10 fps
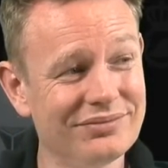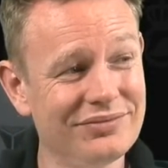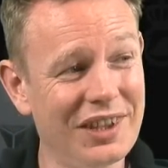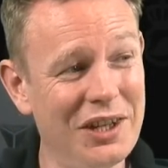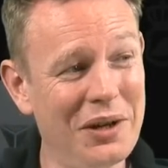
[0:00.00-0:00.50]

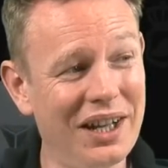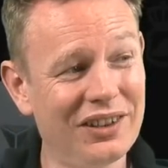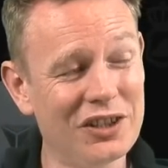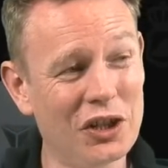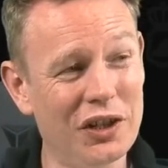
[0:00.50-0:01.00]
you guys
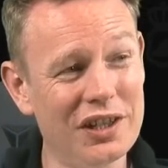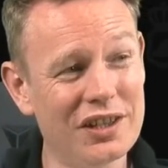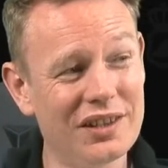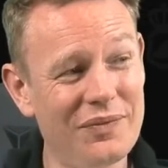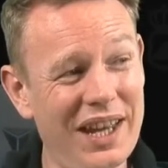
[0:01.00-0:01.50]
enjoyed it
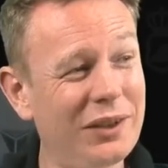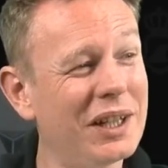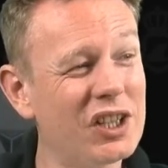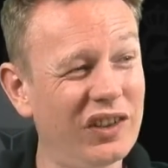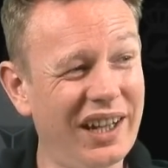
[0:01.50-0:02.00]
as
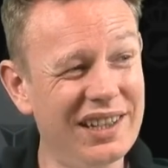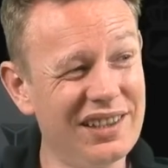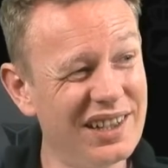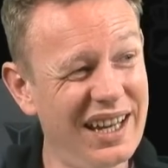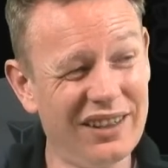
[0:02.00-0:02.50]
much as I did, as